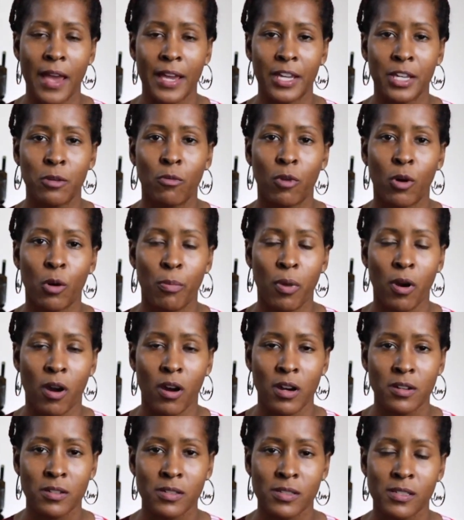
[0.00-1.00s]
equal
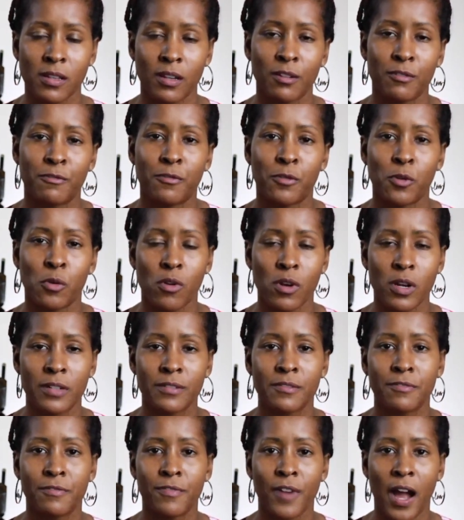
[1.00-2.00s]
parts of 4
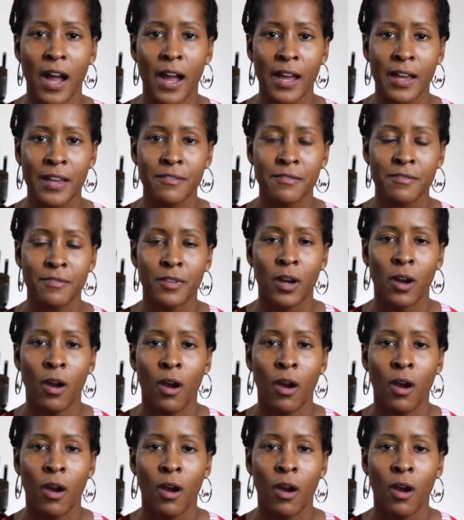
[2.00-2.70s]
and 5,